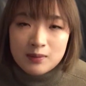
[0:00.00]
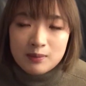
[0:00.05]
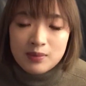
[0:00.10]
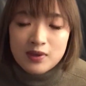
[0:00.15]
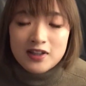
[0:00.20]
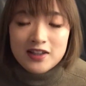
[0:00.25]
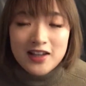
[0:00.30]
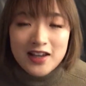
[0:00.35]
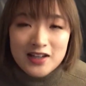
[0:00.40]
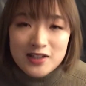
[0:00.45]

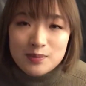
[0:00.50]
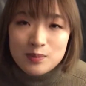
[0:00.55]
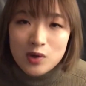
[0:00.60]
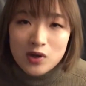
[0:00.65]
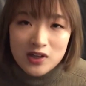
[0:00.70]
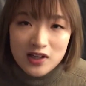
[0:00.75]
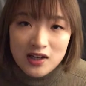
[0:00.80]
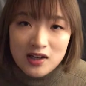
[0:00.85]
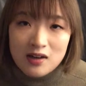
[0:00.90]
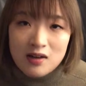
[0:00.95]
But next
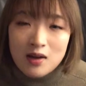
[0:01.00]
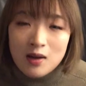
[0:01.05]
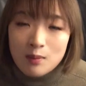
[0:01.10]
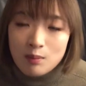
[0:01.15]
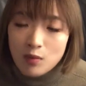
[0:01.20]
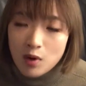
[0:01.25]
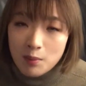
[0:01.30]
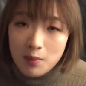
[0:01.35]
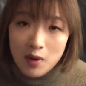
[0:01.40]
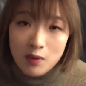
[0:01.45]
morning,
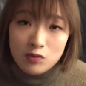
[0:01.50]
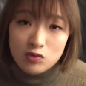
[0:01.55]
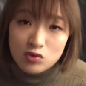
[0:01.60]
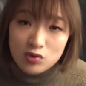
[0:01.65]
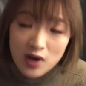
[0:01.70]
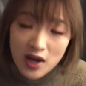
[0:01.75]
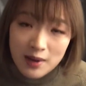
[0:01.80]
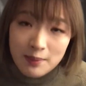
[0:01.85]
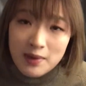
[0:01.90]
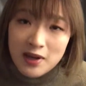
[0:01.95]
my mom
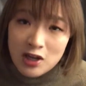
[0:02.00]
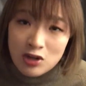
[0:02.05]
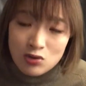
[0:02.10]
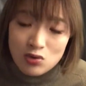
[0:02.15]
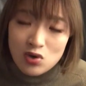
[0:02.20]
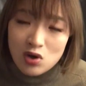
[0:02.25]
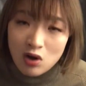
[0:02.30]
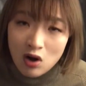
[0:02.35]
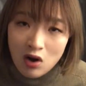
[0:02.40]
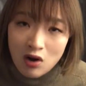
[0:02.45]
dragged me
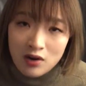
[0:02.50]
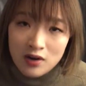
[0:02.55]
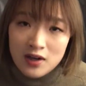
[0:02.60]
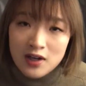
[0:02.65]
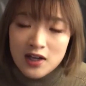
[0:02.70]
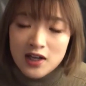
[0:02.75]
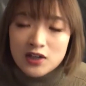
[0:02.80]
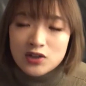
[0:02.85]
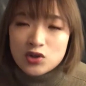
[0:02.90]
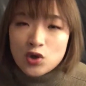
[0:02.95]
into the car
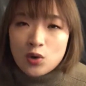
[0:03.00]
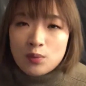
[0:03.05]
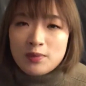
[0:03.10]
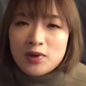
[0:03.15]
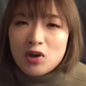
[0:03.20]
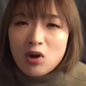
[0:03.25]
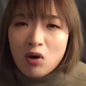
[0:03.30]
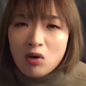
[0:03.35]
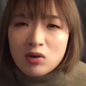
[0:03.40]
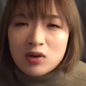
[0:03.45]
and told
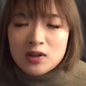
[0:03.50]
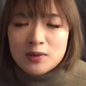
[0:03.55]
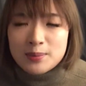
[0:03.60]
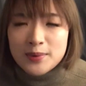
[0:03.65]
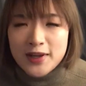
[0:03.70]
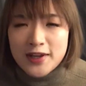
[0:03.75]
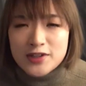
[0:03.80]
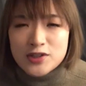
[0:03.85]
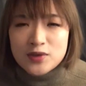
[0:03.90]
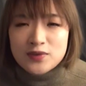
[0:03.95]
me all her
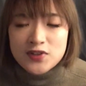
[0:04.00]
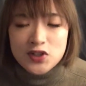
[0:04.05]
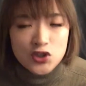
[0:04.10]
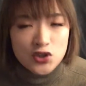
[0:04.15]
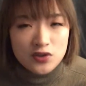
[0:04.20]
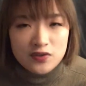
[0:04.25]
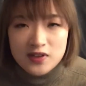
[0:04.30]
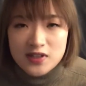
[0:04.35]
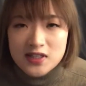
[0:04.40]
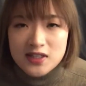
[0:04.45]
plans of
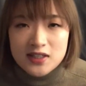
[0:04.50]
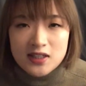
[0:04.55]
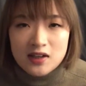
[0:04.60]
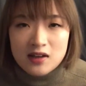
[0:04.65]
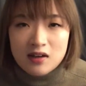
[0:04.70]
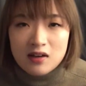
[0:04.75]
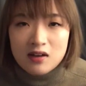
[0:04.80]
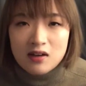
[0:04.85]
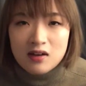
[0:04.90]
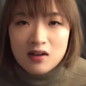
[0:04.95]
teacher visiting.